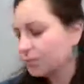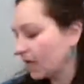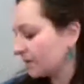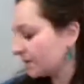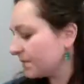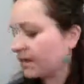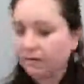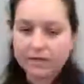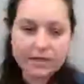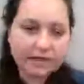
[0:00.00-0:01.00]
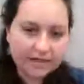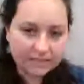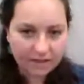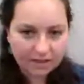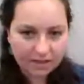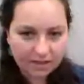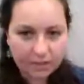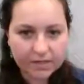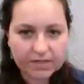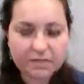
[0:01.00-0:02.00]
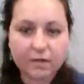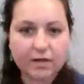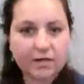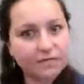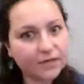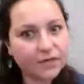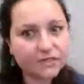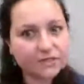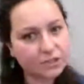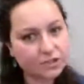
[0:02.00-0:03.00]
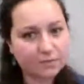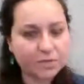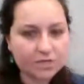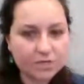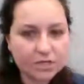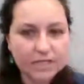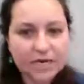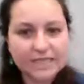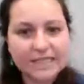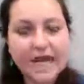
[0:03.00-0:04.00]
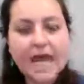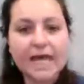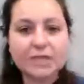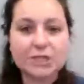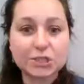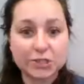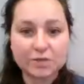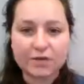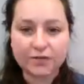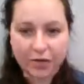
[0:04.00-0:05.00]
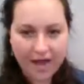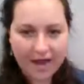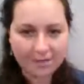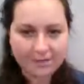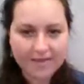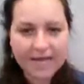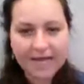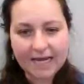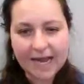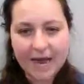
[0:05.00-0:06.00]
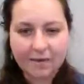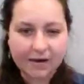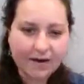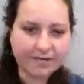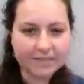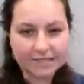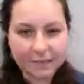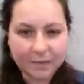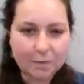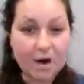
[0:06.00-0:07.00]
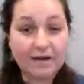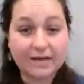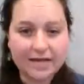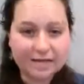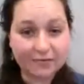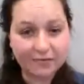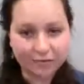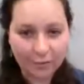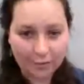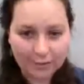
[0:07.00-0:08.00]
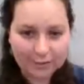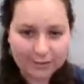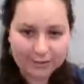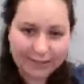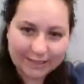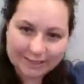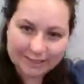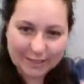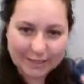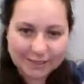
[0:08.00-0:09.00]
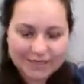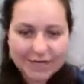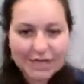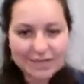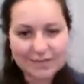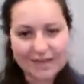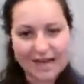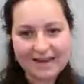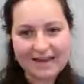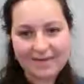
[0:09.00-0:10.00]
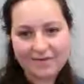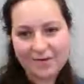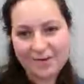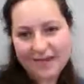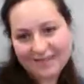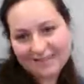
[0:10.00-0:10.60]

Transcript: And something I really liked about this book is one of the first descriptions she does is a description of her house and how her house is a little wonky and the floors are like sloped so that if you